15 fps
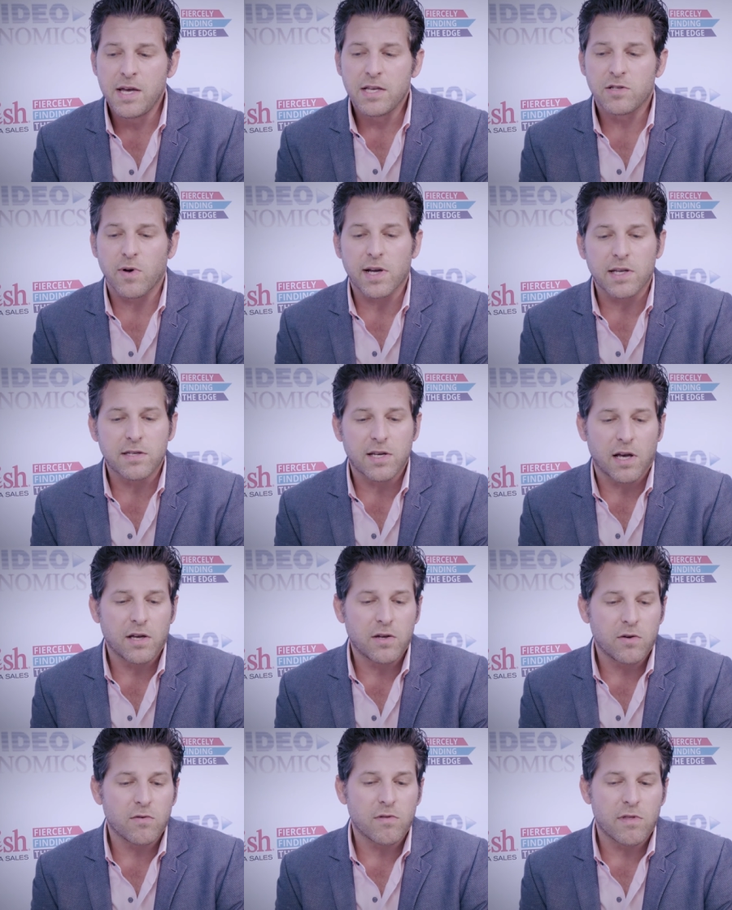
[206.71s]
So I can tell
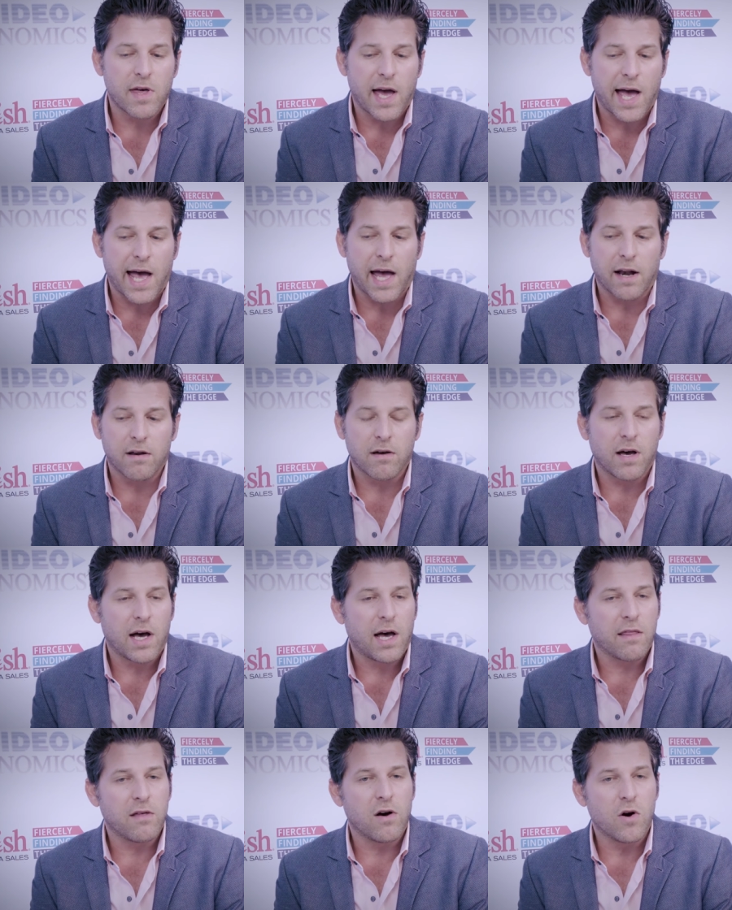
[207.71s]
you that
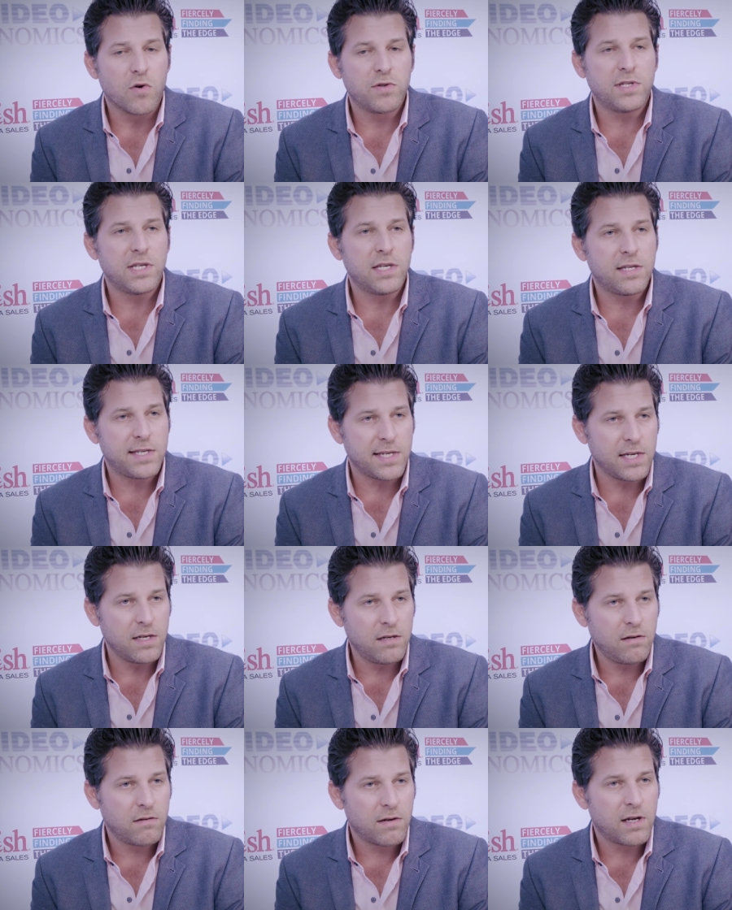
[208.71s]
uh, the
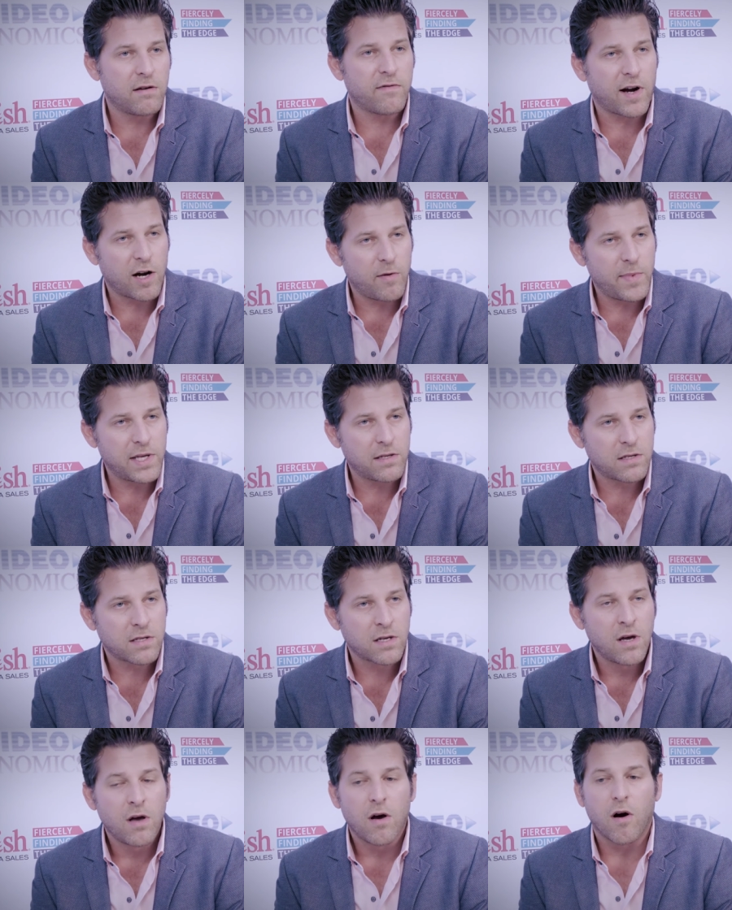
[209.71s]
OTT
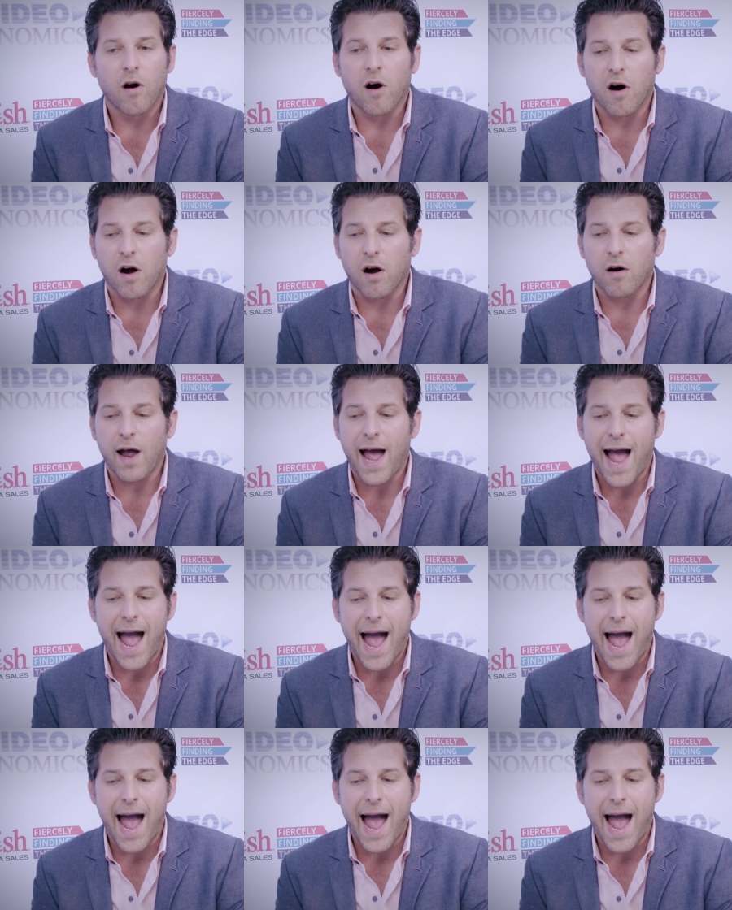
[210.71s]
environments are